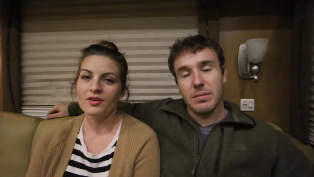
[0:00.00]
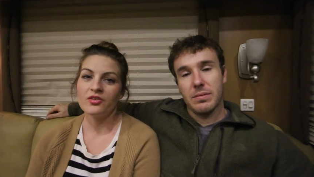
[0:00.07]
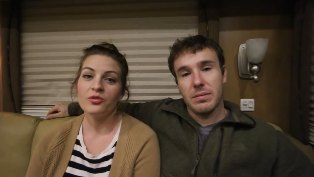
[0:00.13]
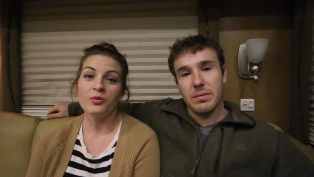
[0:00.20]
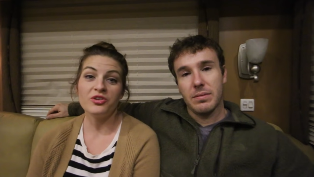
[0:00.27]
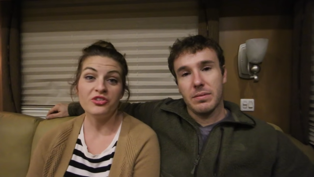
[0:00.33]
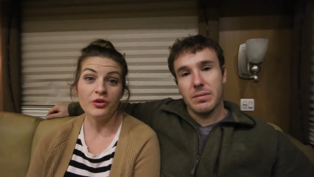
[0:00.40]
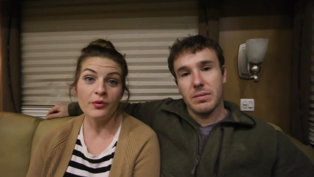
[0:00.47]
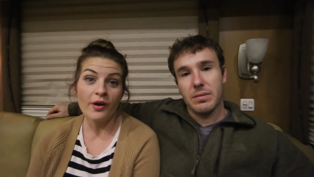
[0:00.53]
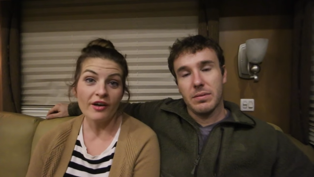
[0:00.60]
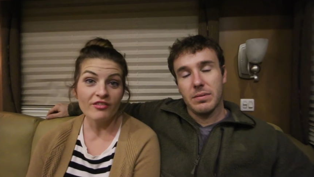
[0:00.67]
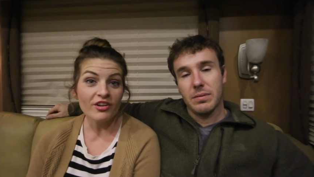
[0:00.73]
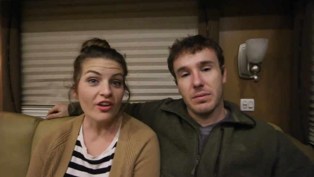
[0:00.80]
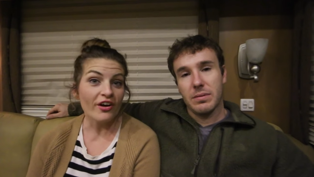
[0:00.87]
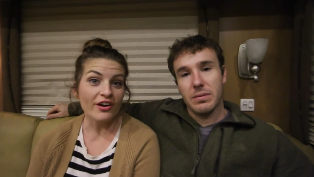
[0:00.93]
Speaker 1: So we do
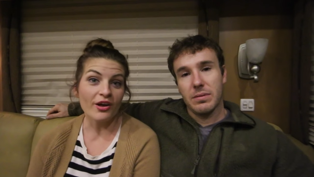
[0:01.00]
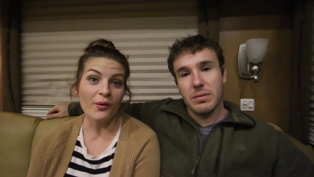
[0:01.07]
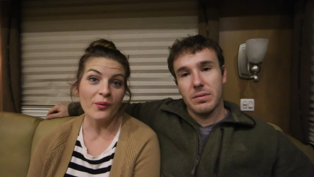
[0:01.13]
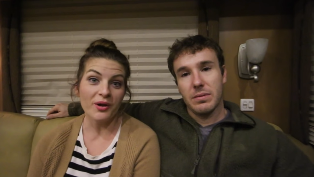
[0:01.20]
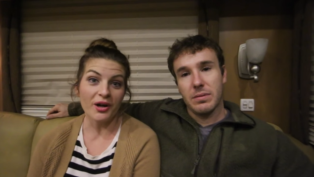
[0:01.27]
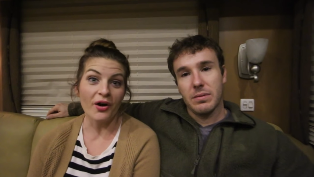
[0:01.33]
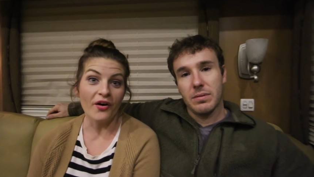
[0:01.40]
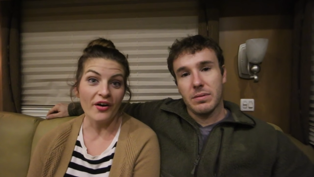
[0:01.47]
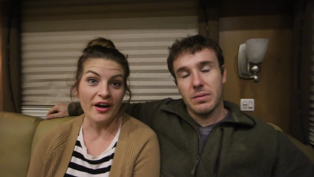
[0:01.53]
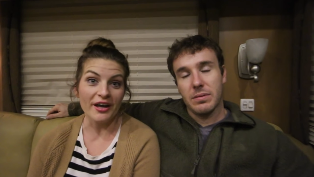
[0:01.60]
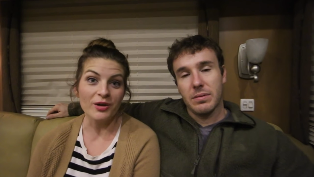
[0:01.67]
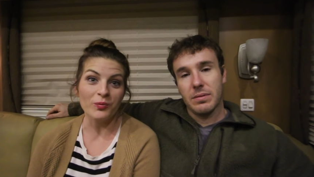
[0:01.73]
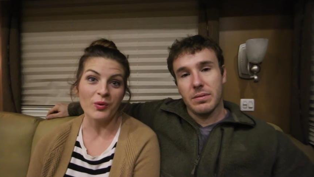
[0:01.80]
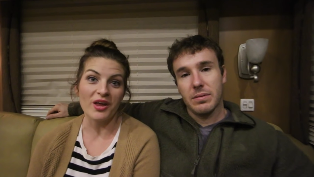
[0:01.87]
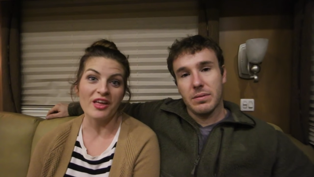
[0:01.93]
have a lot going
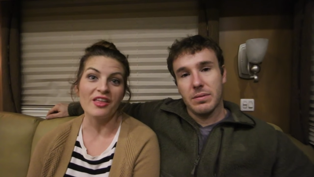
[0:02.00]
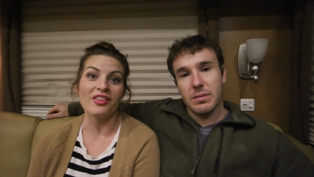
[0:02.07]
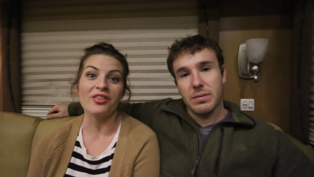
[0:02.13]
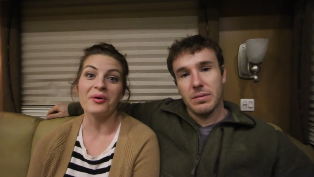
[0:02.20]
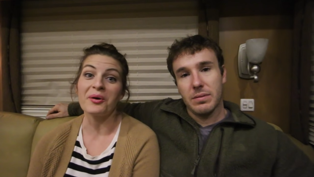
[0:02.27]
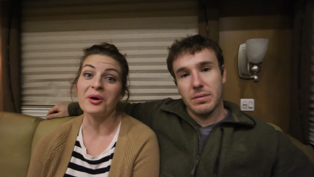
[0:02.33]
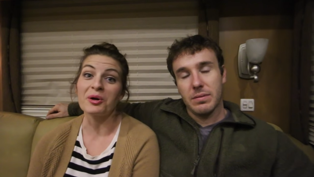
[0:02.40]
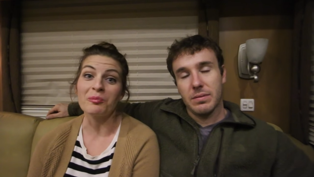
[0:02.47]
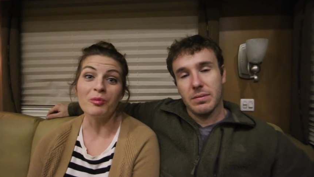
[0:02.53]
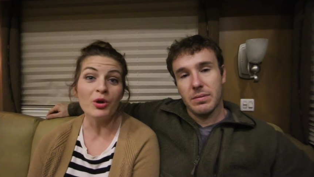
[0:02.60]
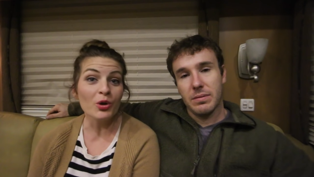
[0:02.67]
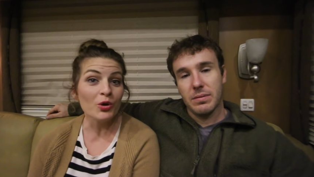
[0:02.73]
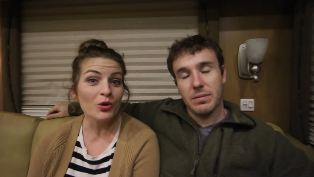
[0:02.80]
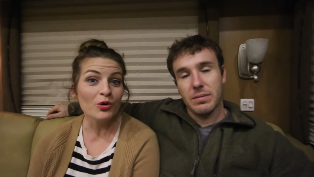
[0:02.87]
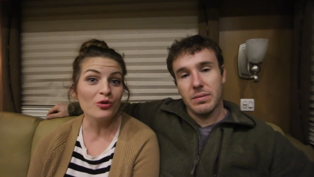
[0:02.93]
on with our
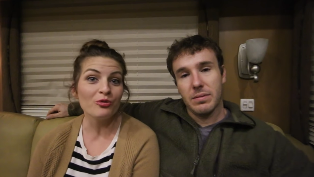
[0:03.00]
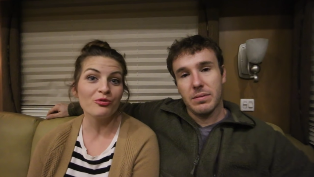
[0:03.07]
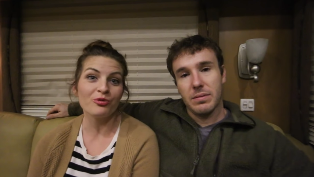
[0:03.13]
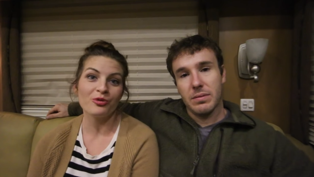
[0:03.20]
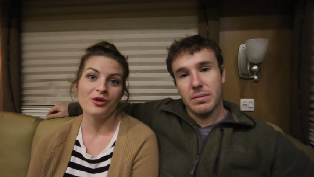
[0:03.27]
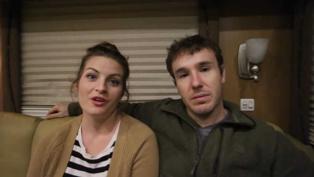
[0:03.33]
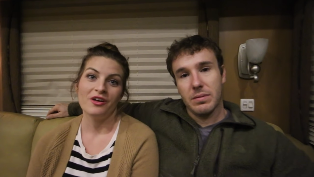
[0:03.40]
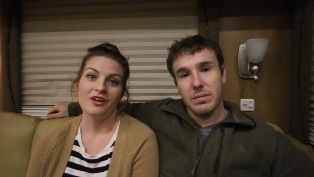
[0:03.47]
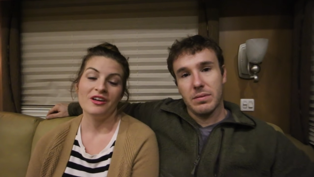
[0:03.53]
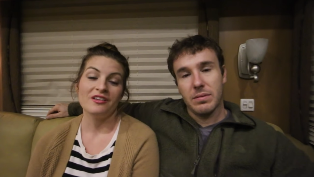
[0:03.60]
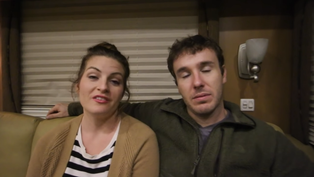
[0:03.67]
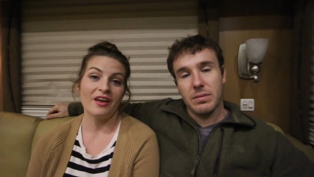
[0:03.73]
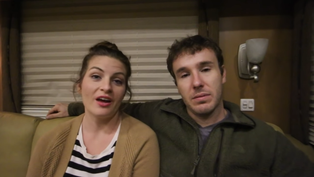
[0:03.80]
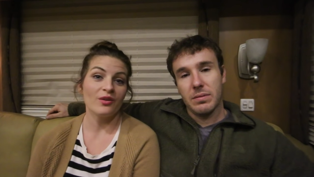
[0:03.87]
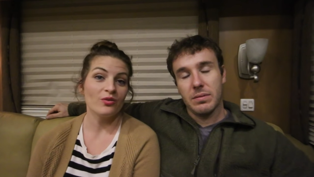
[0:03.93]
move,
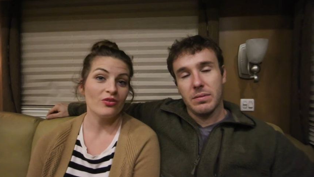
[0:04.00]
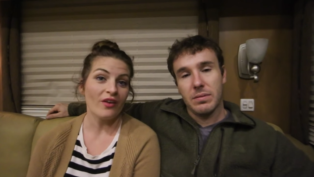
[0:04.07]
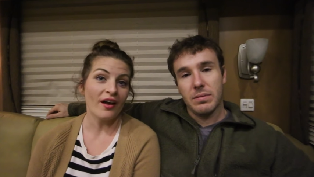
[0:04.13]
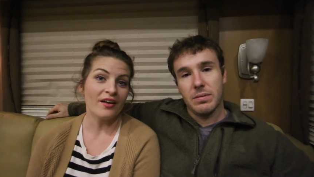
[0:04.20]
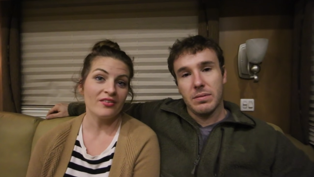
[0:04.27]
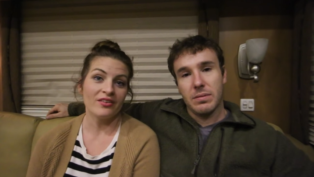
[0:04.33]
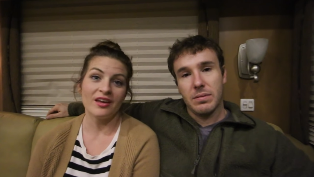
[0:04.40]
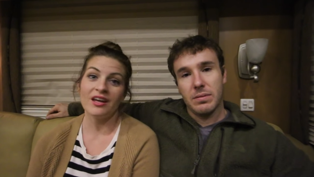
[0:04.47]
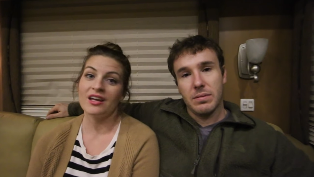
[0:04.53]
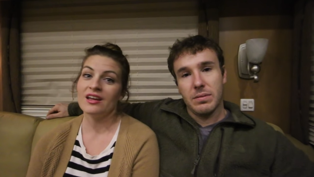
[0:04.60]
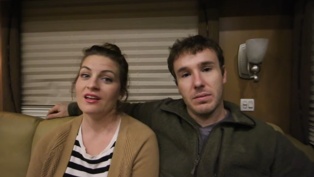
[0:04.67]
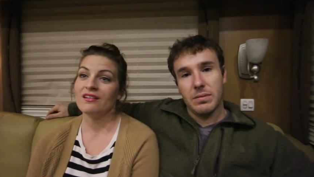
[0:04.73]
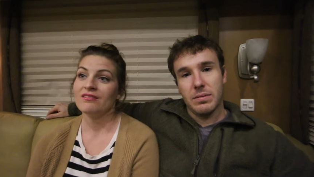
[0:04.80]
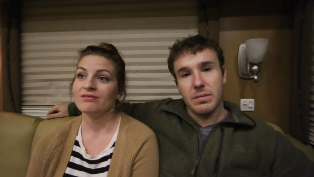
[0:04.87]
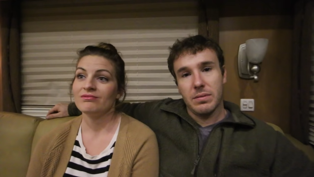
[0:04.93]

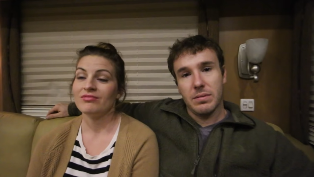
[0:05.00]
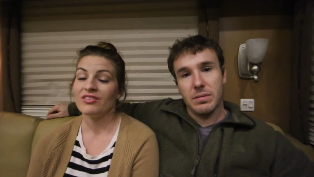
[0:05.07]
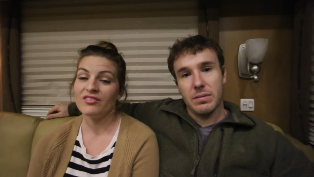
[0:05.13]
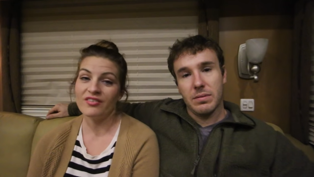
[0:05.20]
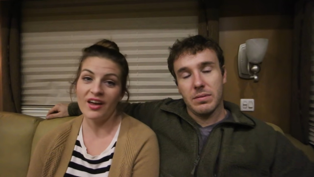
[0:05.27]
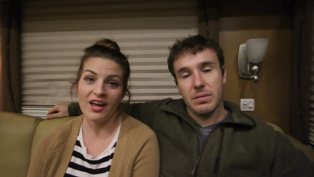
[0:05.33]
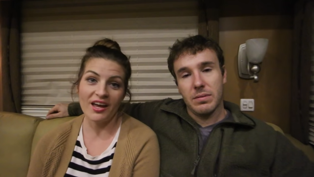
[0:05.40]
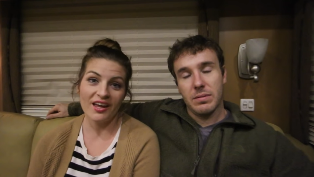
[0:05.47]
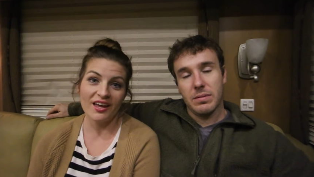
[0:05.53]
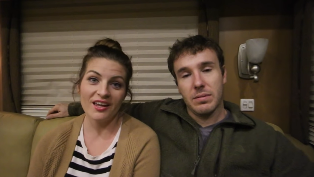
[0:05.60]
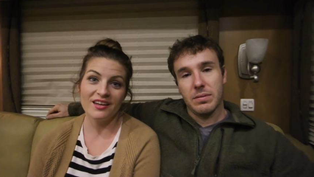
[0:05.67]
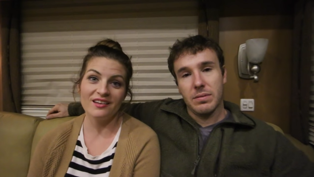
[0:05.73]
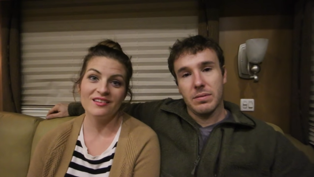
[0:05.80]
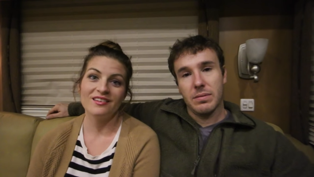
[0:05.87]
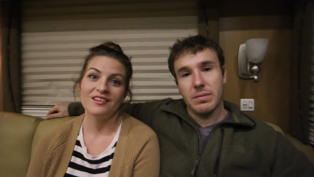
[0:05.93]
downsizing, the
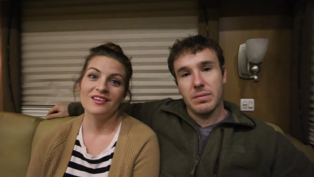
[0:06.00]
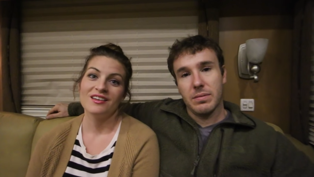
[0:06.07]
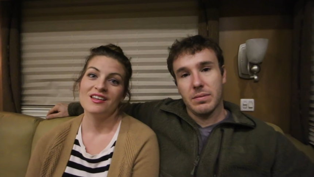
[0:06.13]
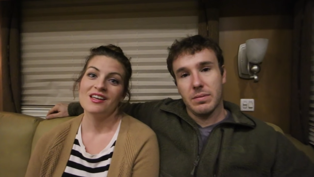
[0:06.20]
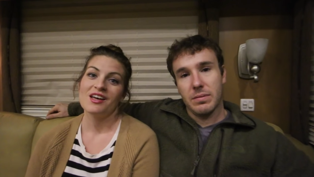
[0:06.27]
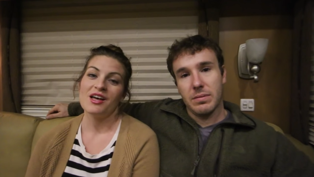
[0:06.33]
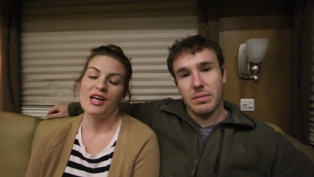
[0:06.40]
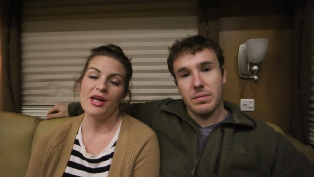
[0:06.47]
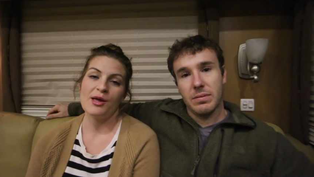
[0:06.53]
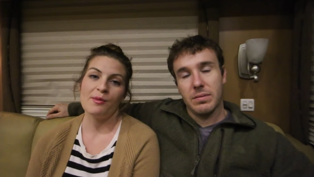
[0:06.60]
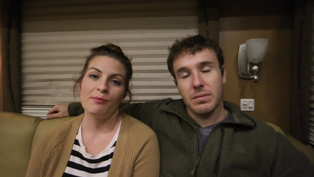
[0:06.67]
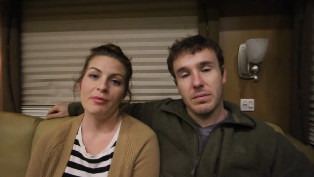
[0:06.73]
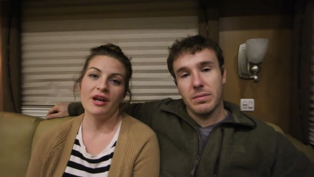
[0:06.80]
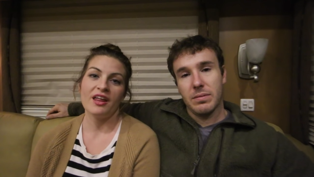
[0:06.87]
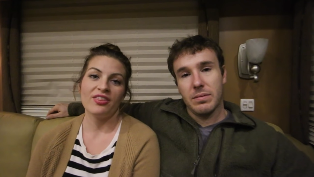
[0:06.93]
van,
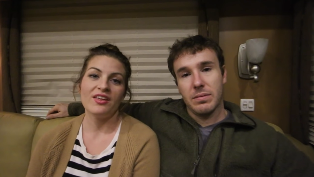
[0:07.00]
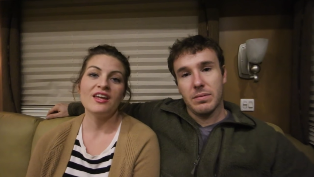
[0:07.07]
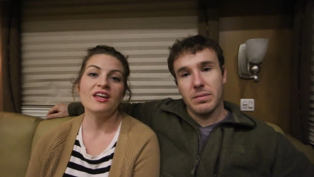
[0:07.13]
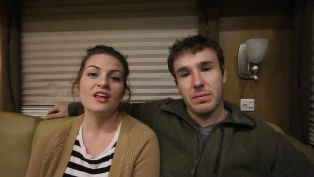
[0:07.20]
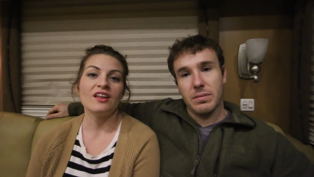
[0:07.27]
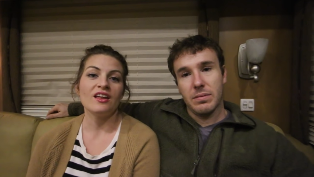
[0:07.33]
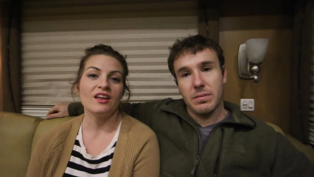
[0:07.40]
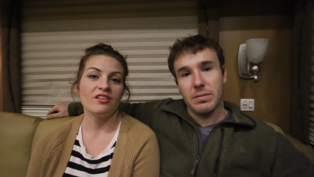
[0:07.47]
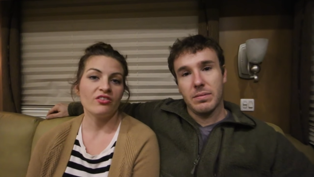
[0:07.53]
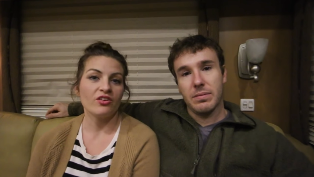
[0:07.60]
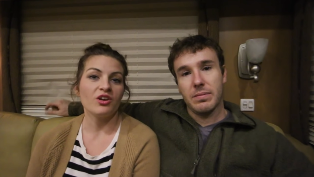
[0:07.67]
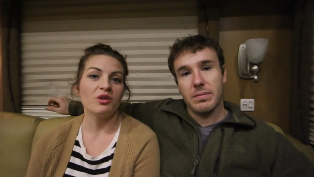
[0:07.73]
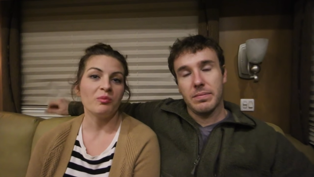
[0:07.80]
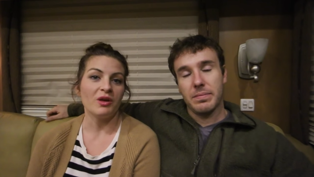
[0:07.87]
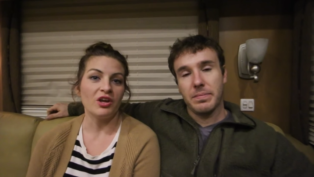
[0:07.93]
um, but I think it, it's
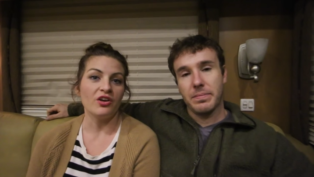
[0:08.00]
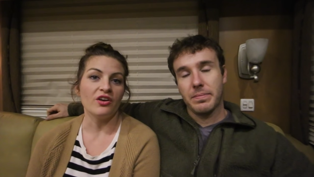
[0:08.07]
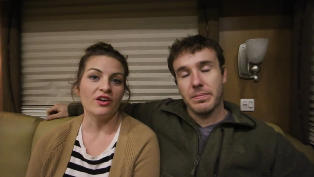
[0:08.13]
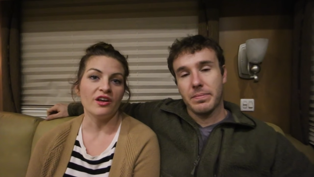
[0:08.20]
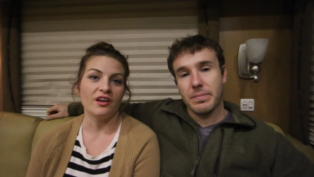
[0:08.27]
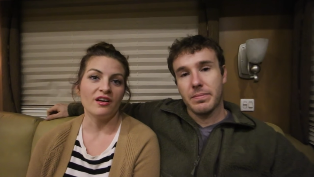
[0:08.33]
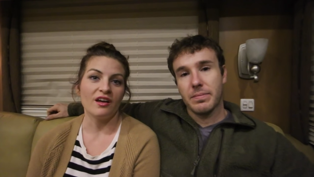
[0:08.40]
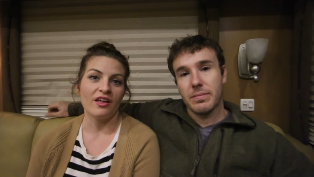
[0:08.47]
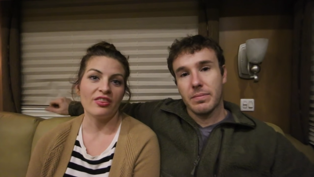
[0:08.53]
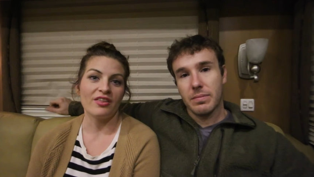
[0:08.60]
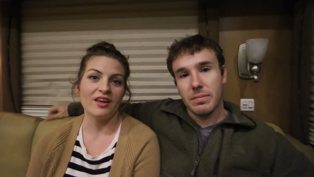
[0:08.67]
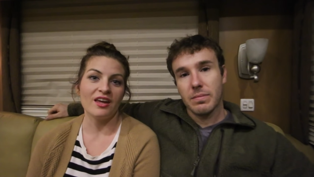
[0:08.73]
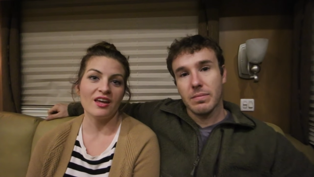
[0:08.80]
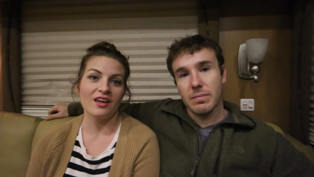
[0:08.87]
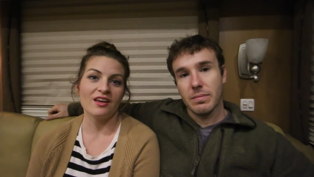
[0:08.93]
going to be good. I
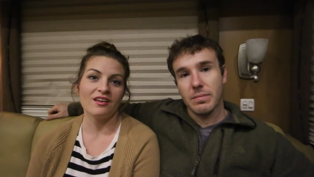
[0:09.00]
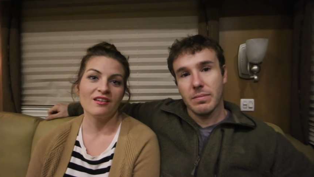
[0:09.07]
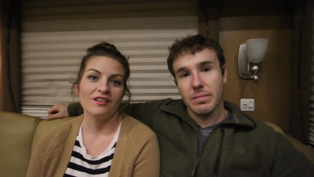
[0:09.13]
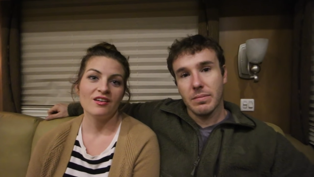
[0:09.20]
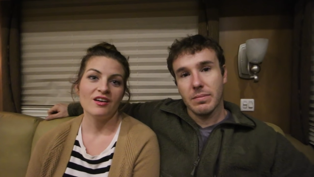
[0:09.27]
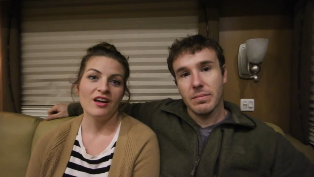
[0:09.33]
think mm -hmm.